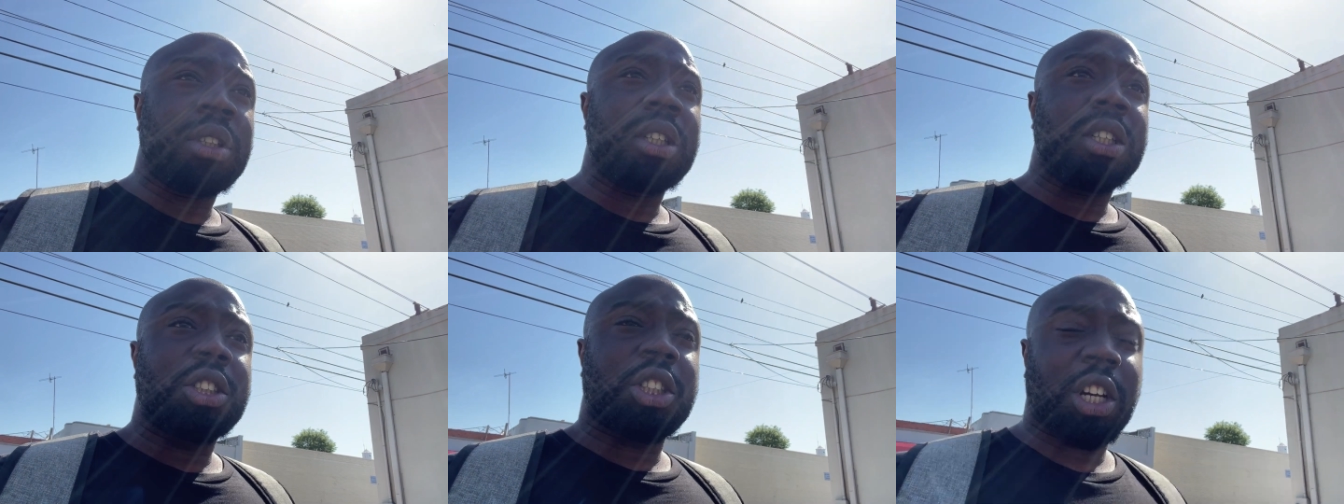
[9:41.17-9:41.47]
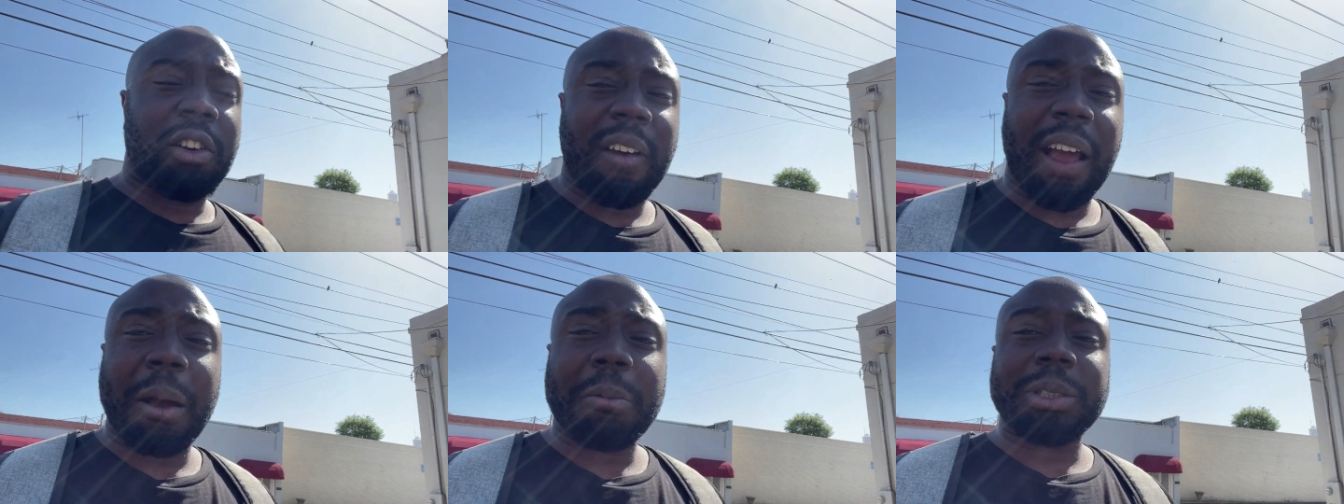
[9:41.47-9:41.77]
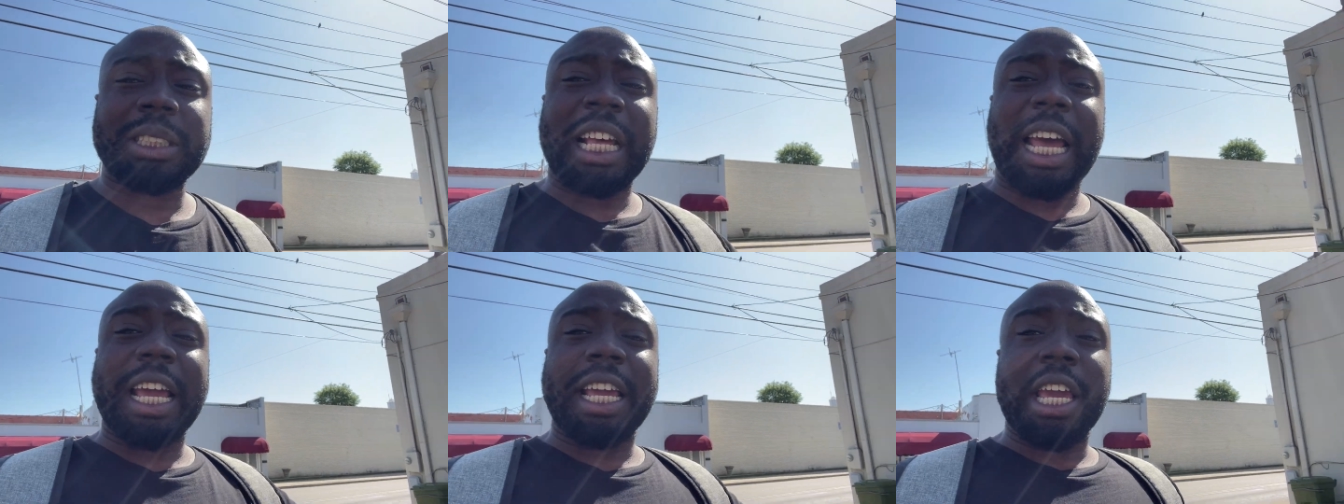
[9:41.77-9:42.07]
Shorty Rock was
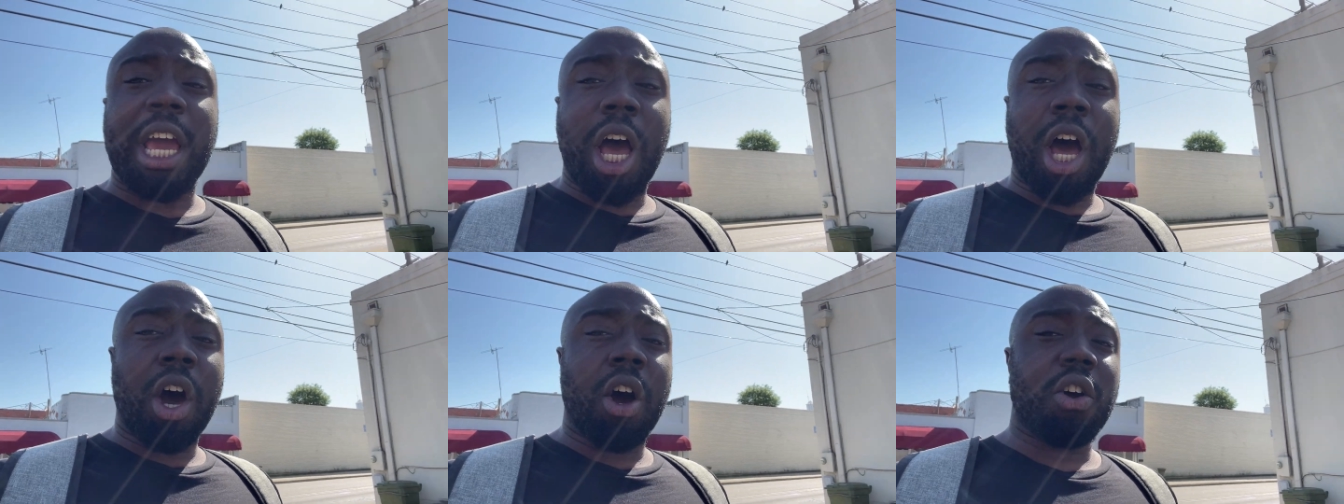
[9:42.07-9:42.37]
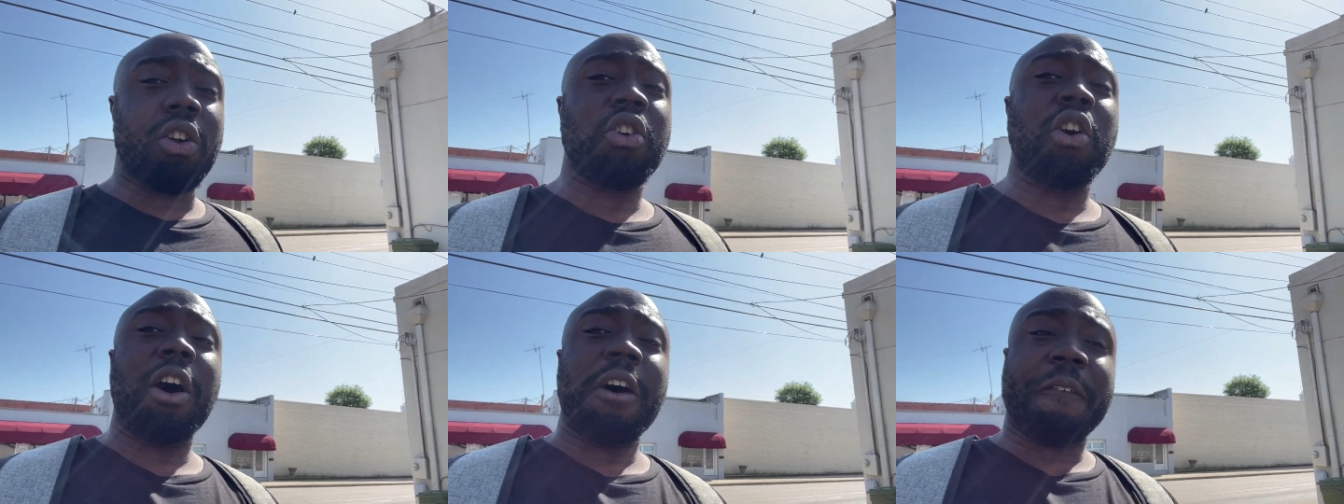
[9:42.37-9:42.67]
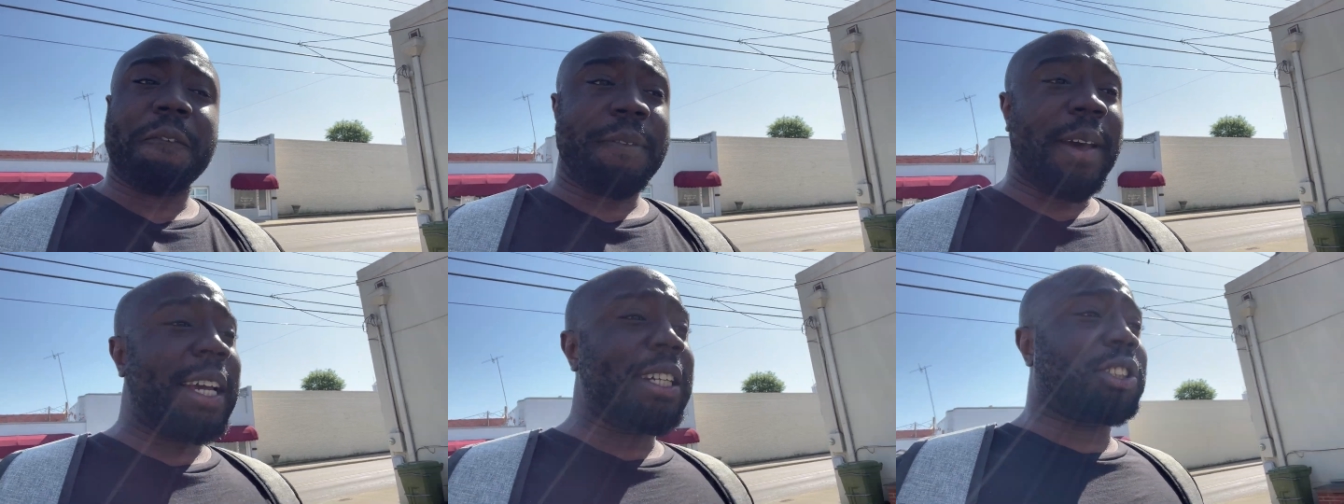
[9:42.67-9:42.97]
like, yo, you
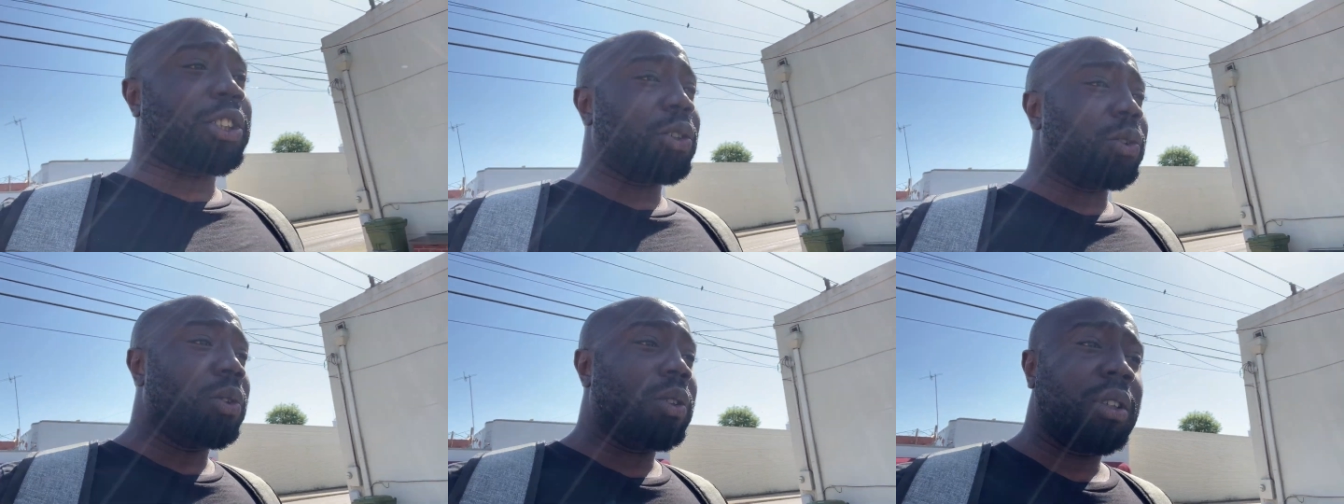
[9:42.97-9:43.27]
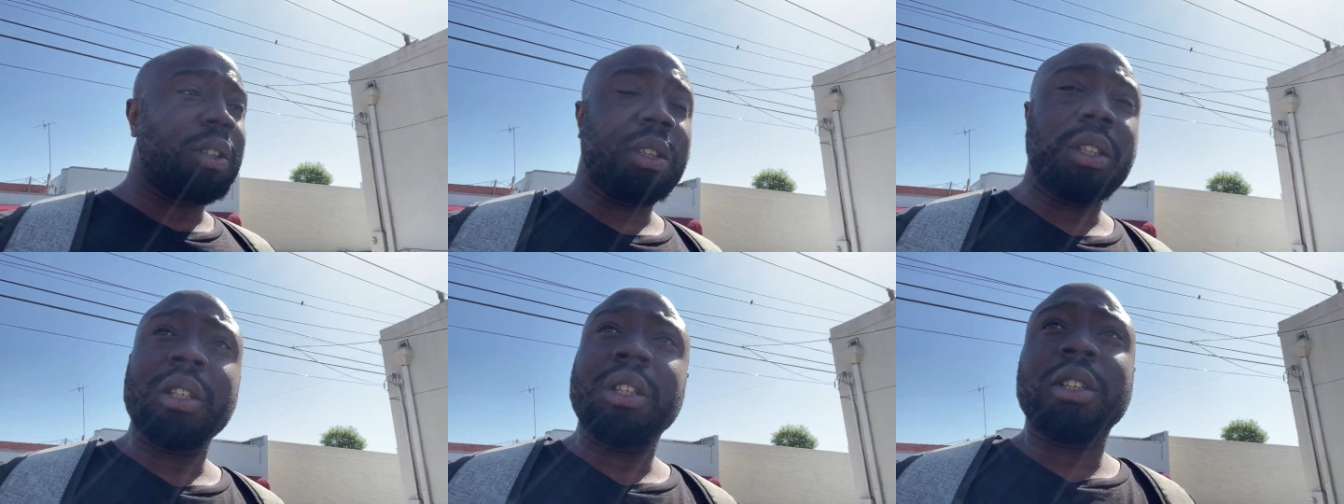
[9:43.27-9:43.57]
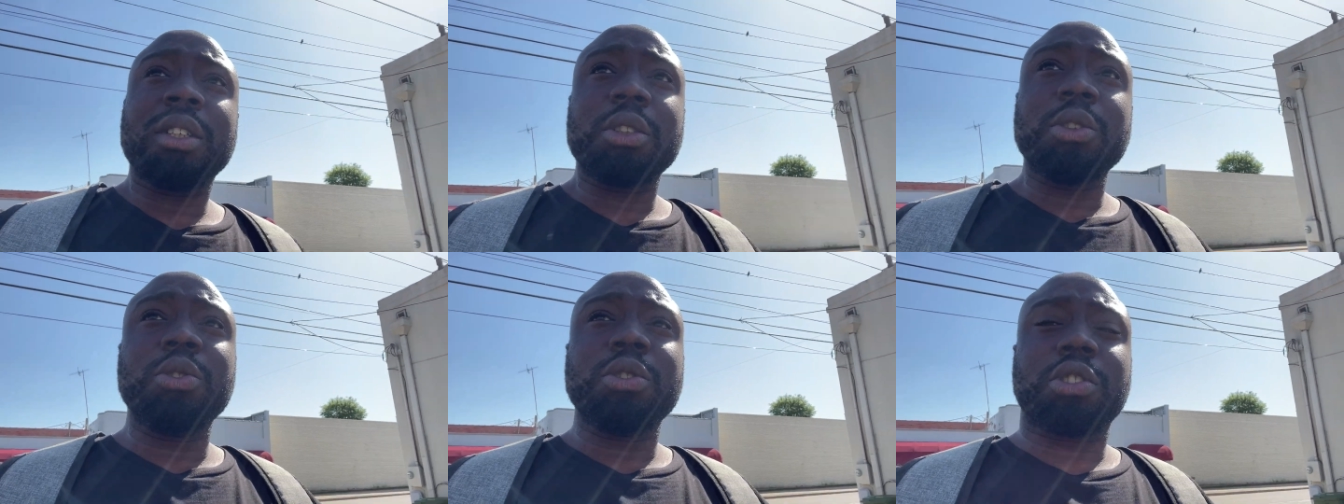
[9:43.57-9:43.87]
official.
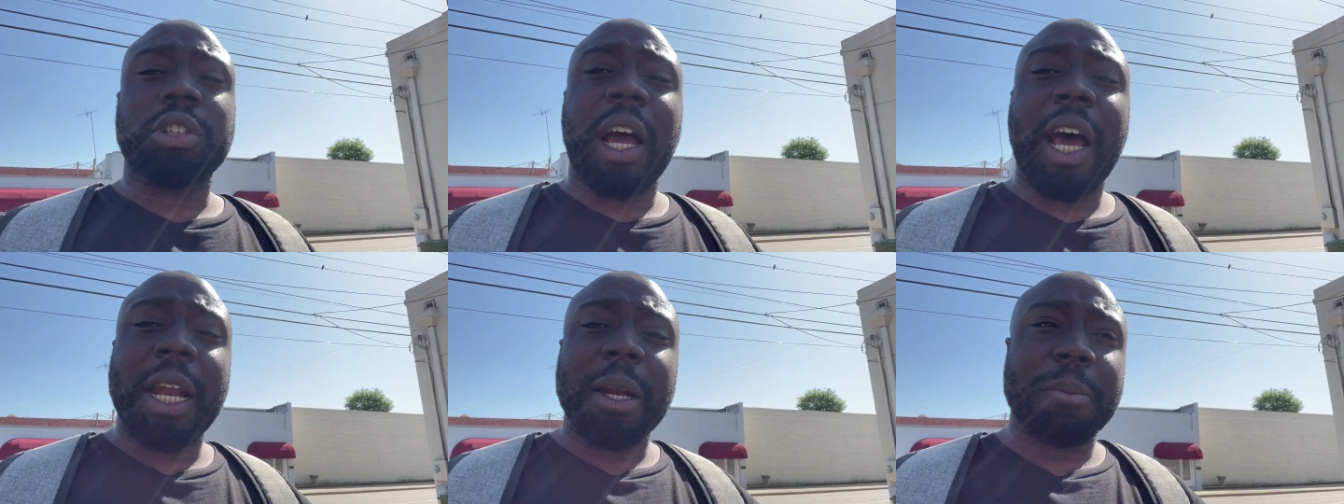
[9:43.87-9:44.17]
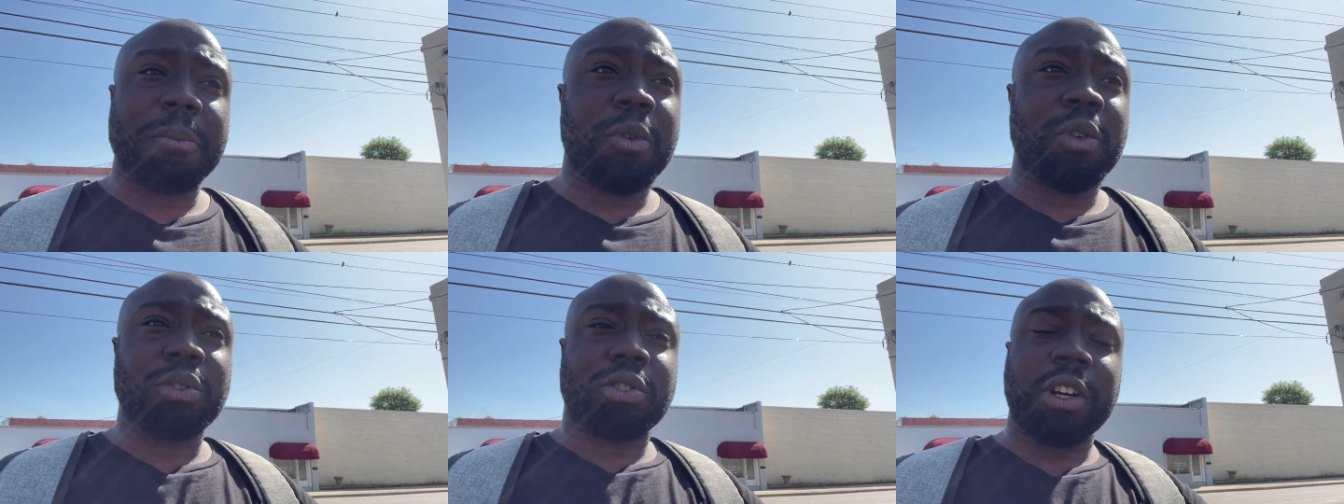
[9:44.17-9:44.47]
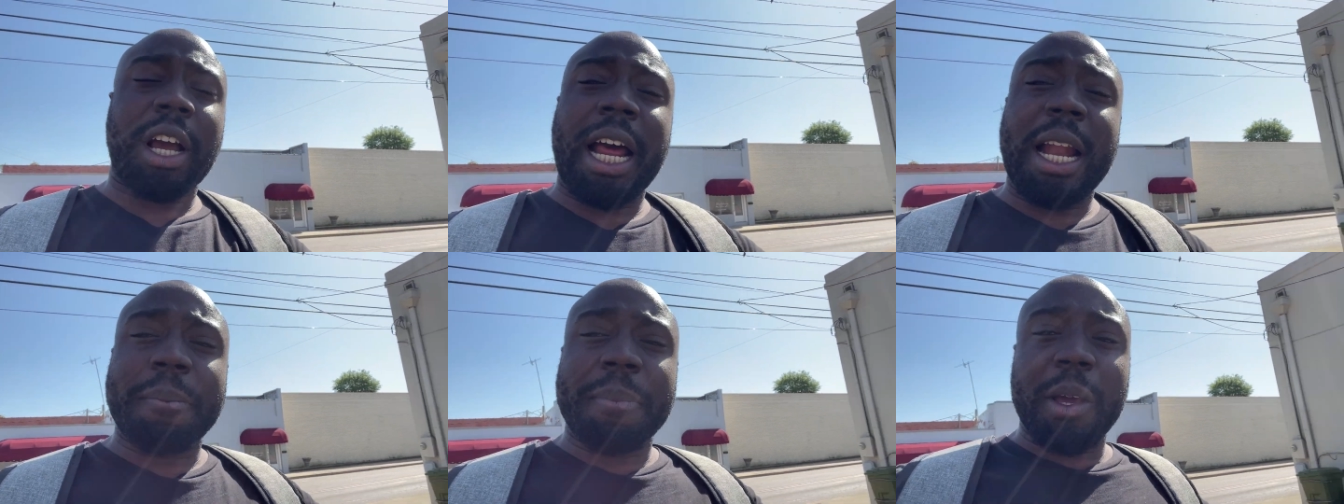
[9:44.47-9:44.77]
You trying to, you
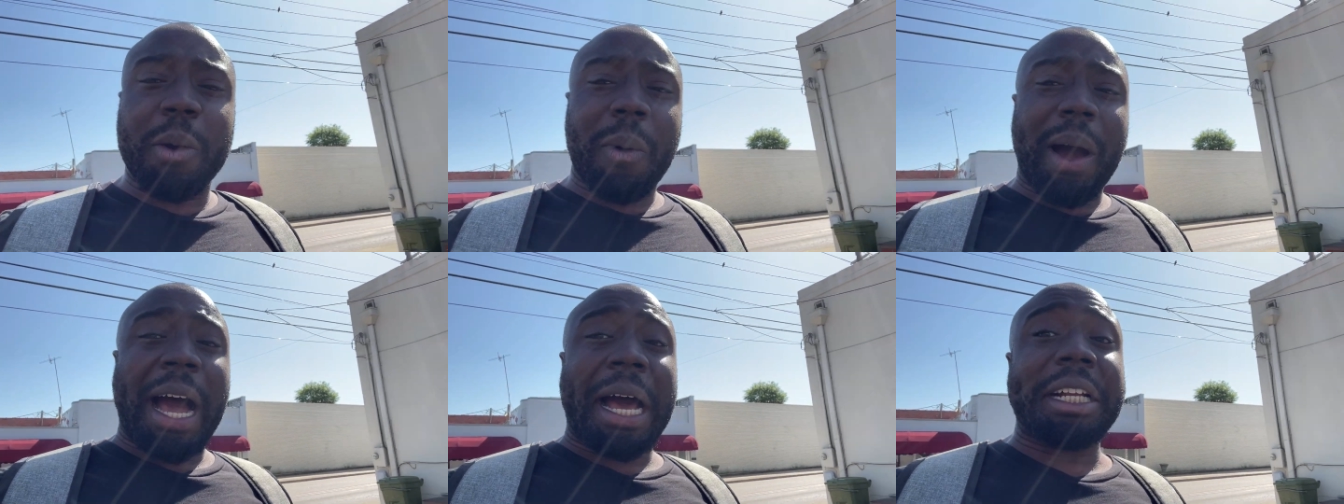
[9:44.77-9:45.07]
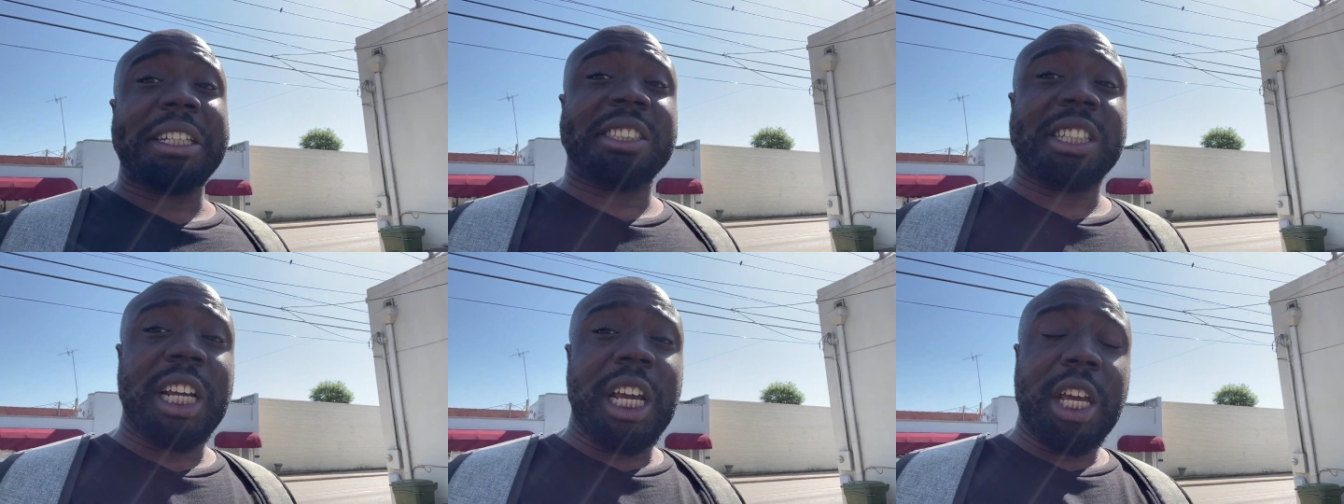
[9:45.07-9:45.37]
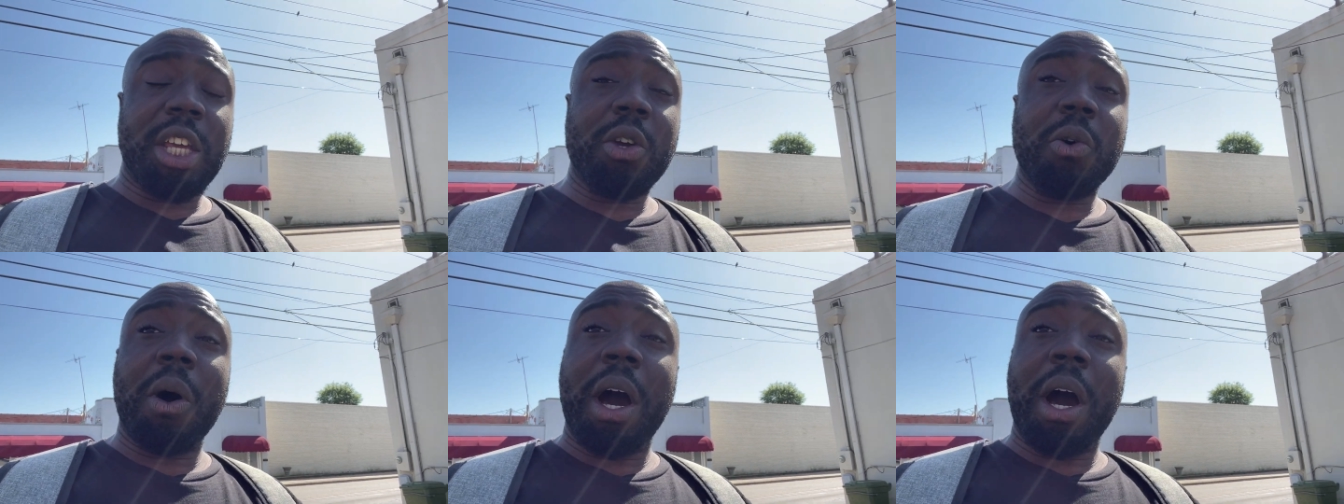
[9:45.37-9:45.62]
trying to be YG, you